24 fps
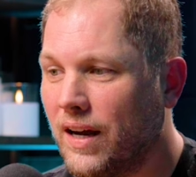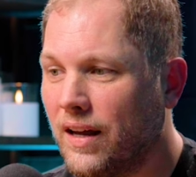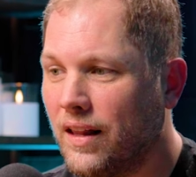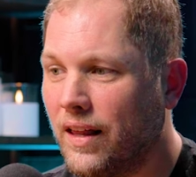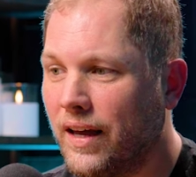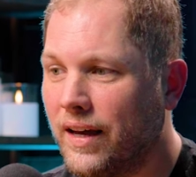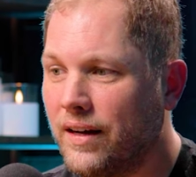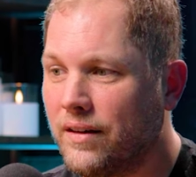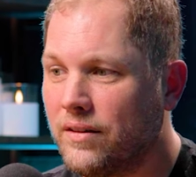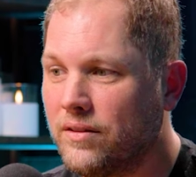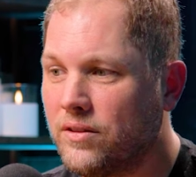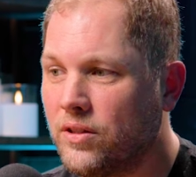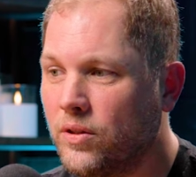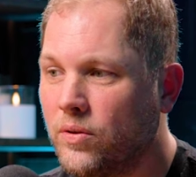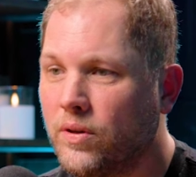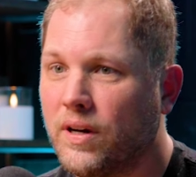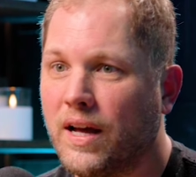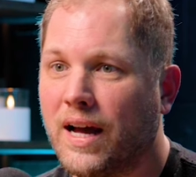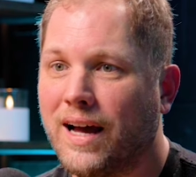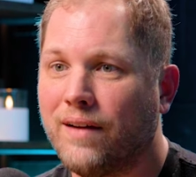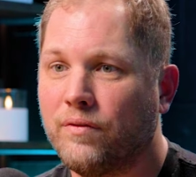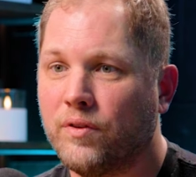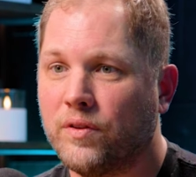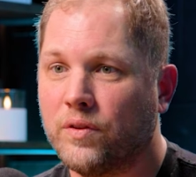we got like two
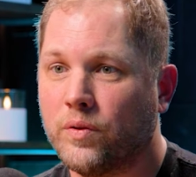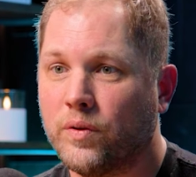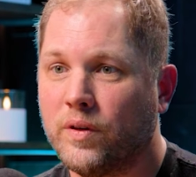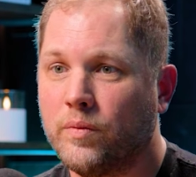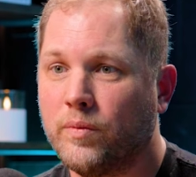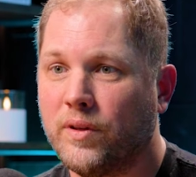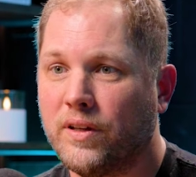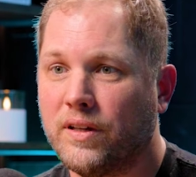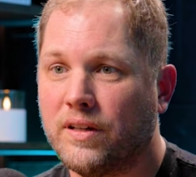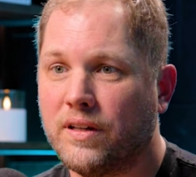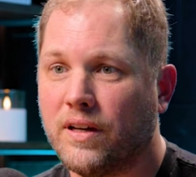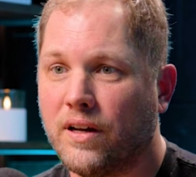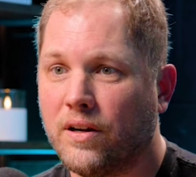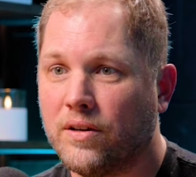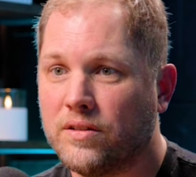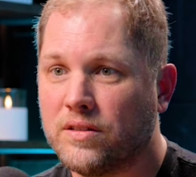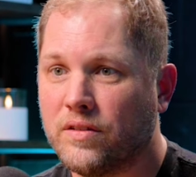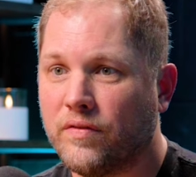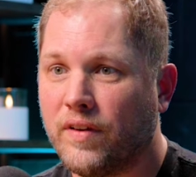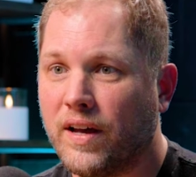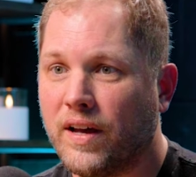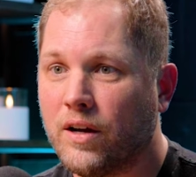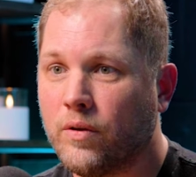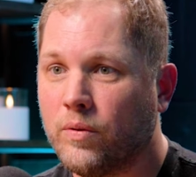and a half or three million
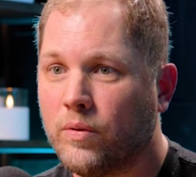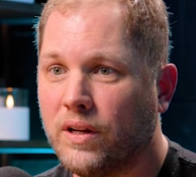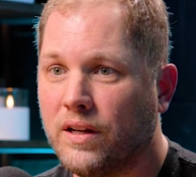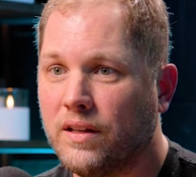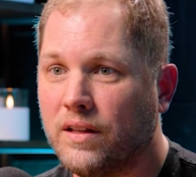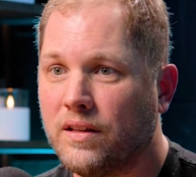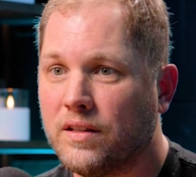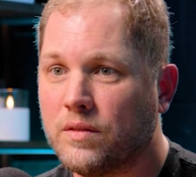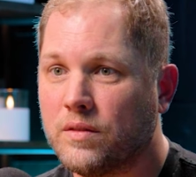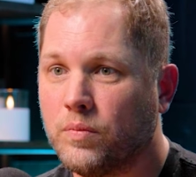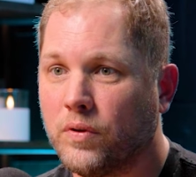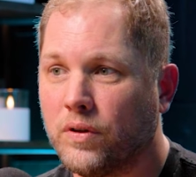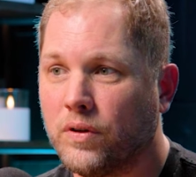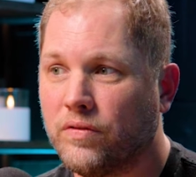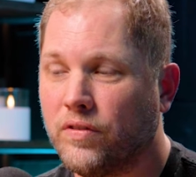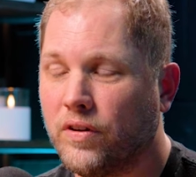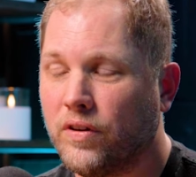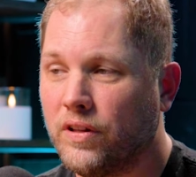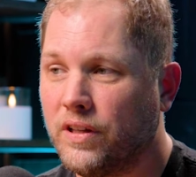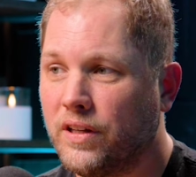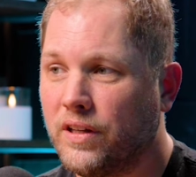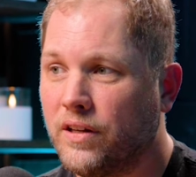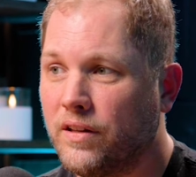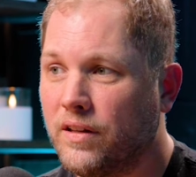dollars of equity in this
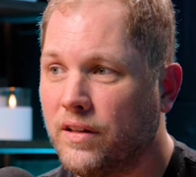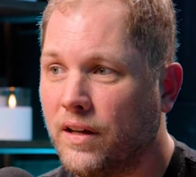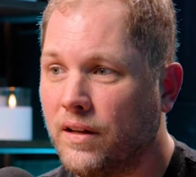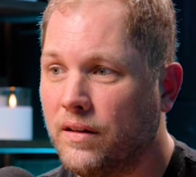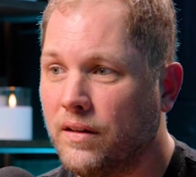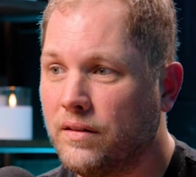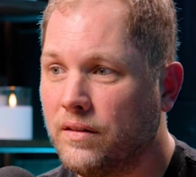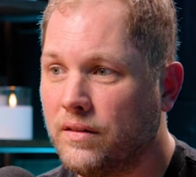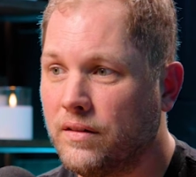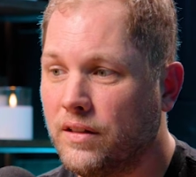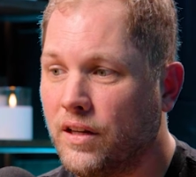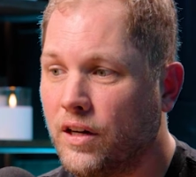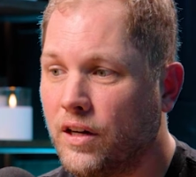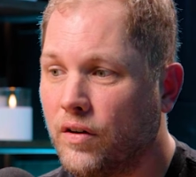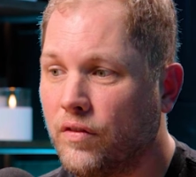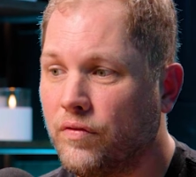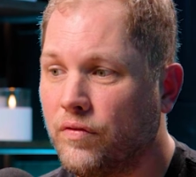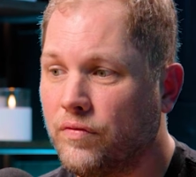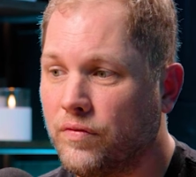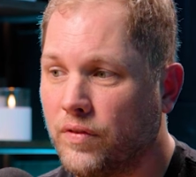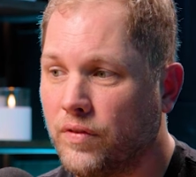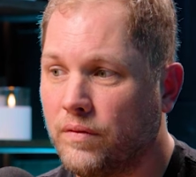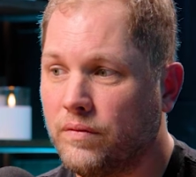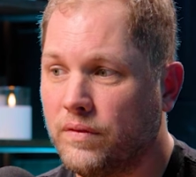portfolio that, you
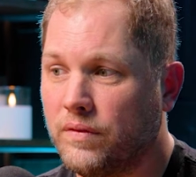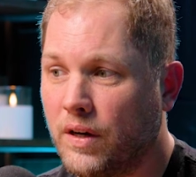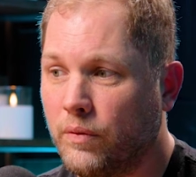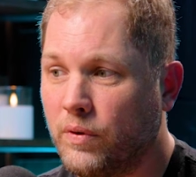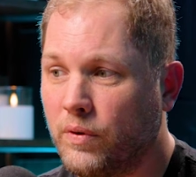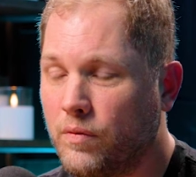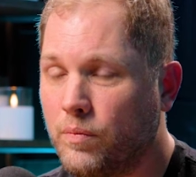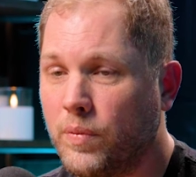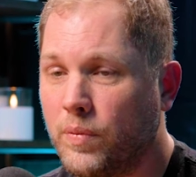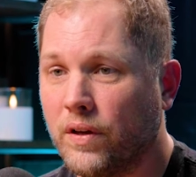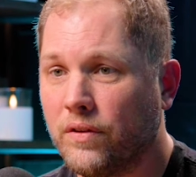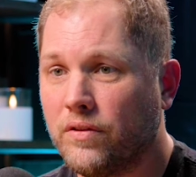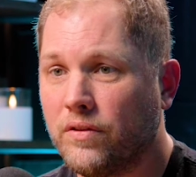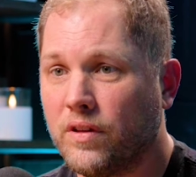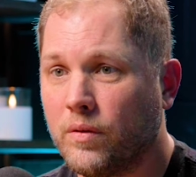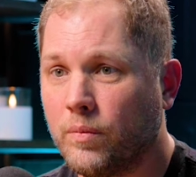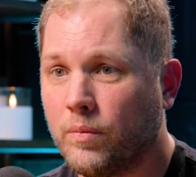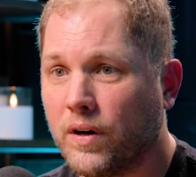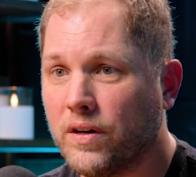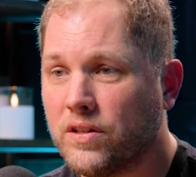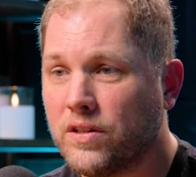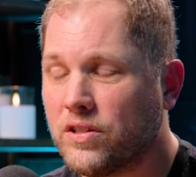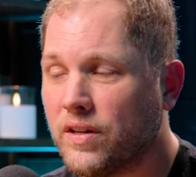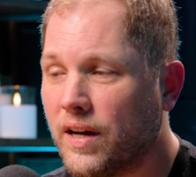know, that we built through the
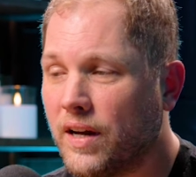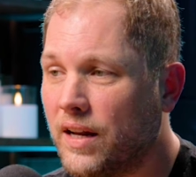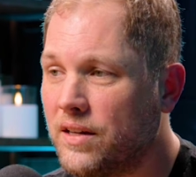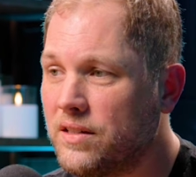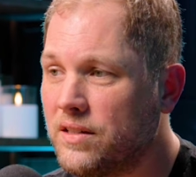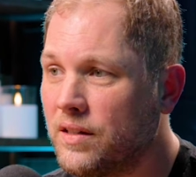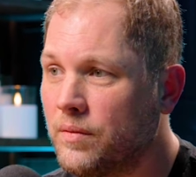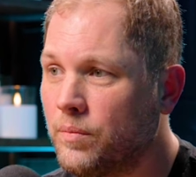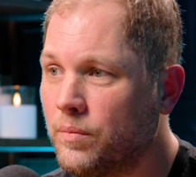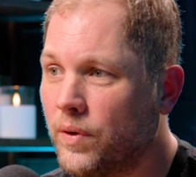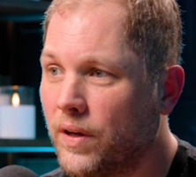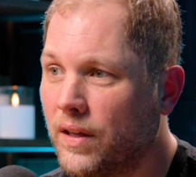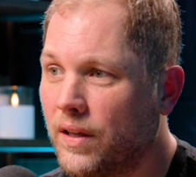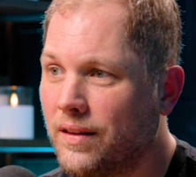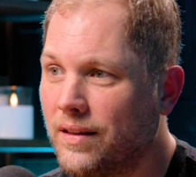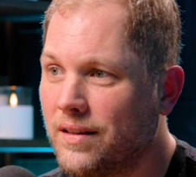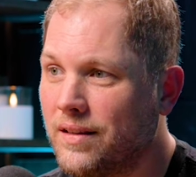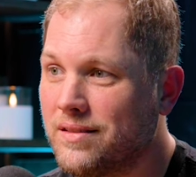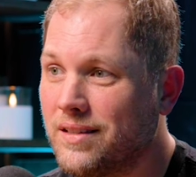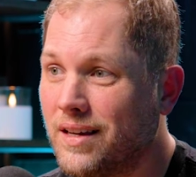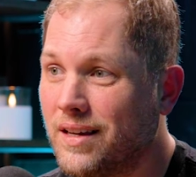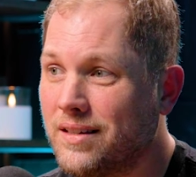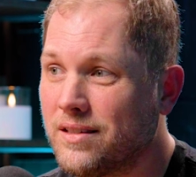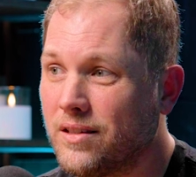BRRRR strategy. But
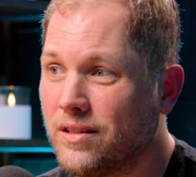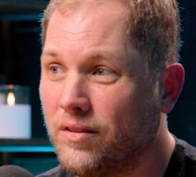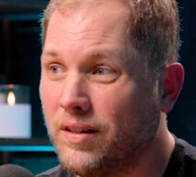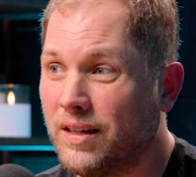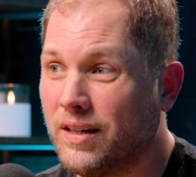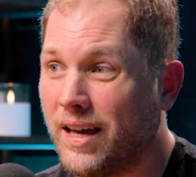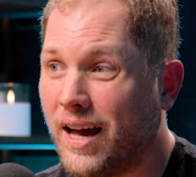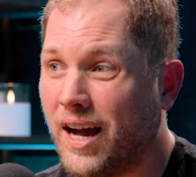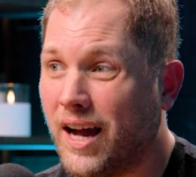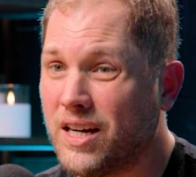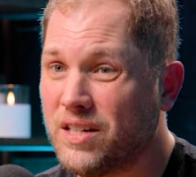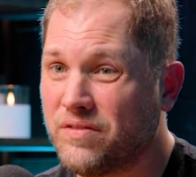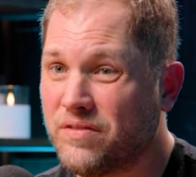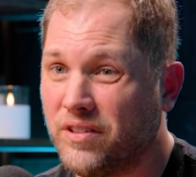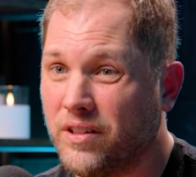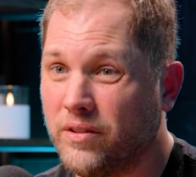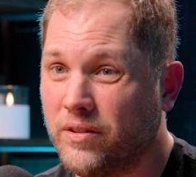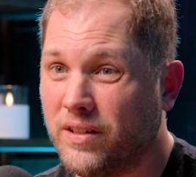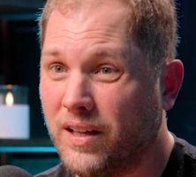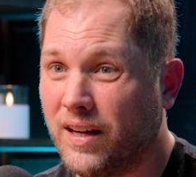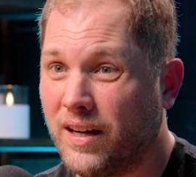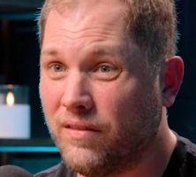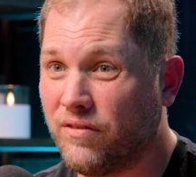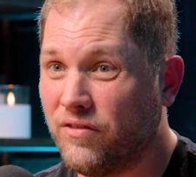this thing's only cash
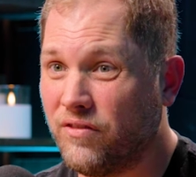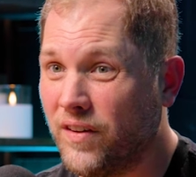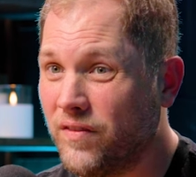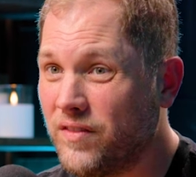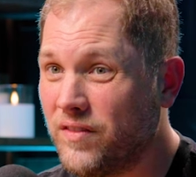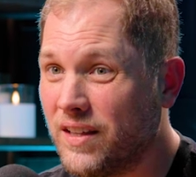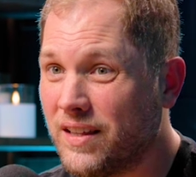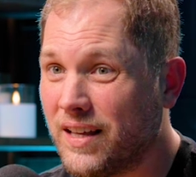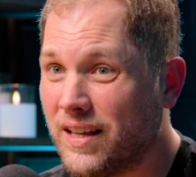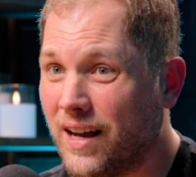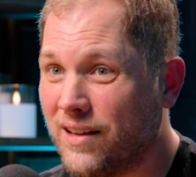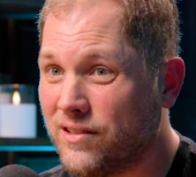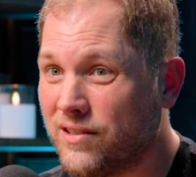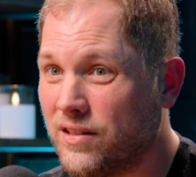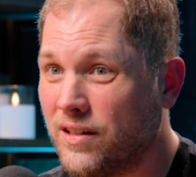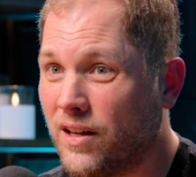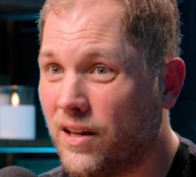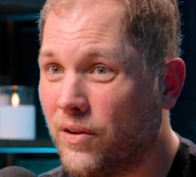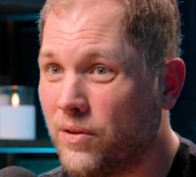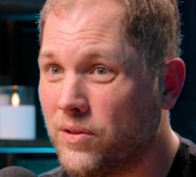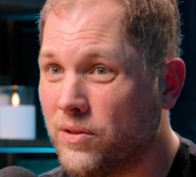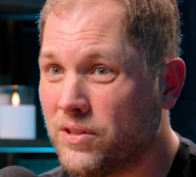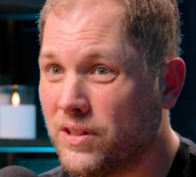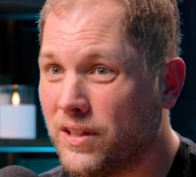flowing like fifty thousand
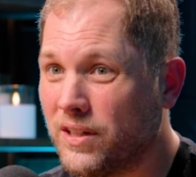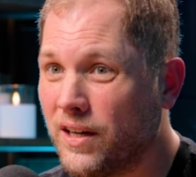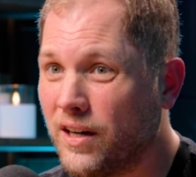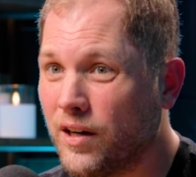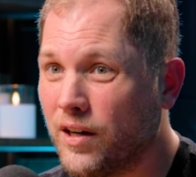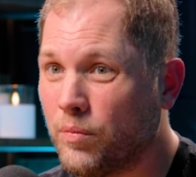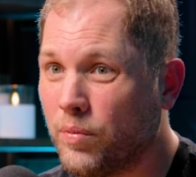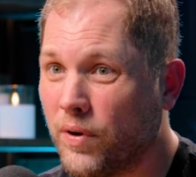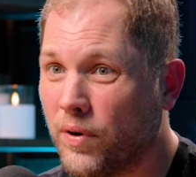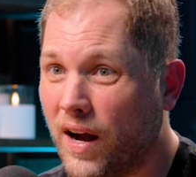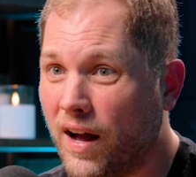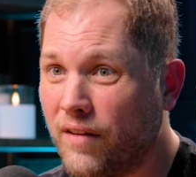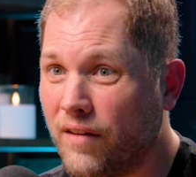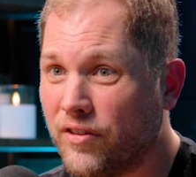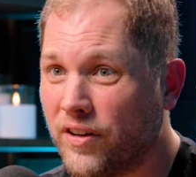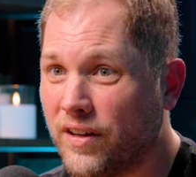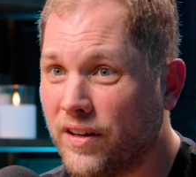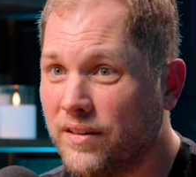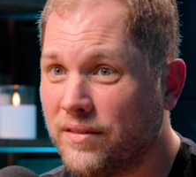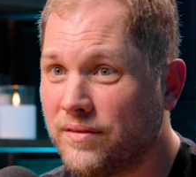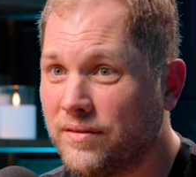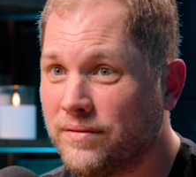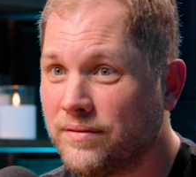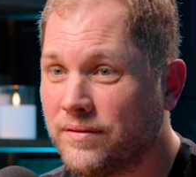dollars a year
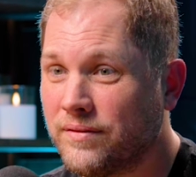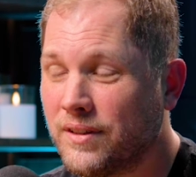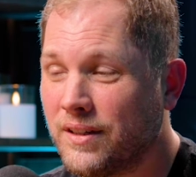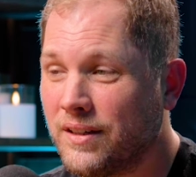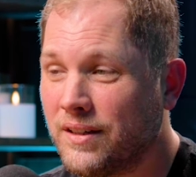profit. Yeah.